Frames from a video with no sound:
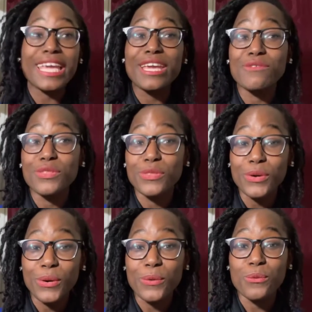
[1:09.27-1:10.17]
even
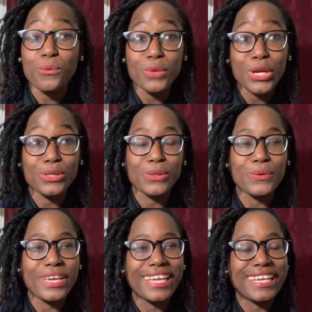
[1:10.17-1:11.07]
though we are
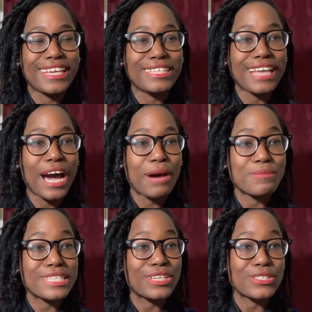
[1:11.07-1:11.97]
located in
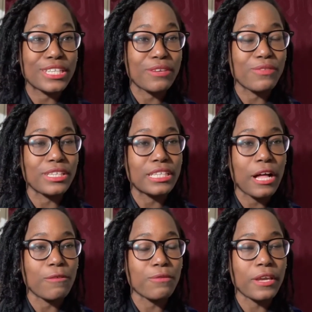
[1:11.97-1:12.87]
Center City,
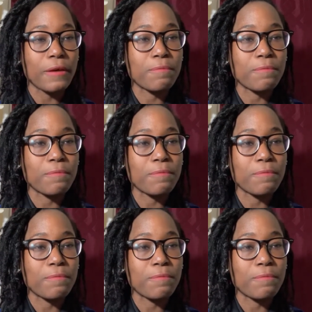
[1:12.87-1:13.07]
Philadelphia.